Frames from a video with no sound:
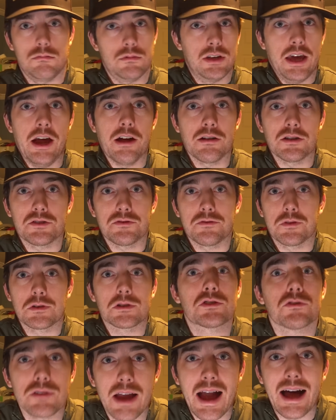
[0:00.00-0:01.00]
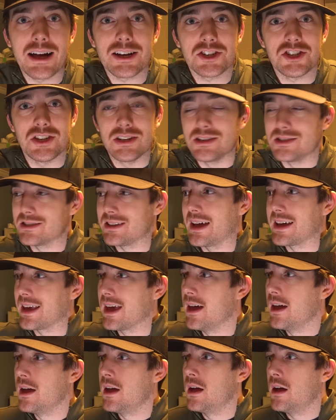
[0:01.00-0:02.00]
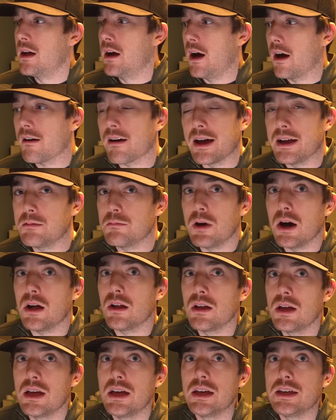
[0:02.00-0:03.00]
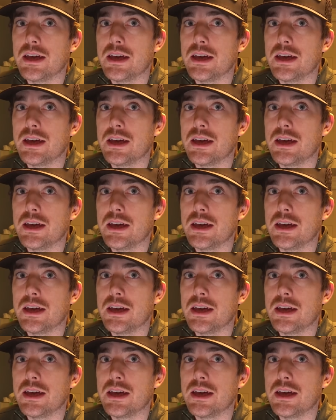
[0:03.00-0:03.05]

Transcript: Garrett's first reaction is like, all right, well,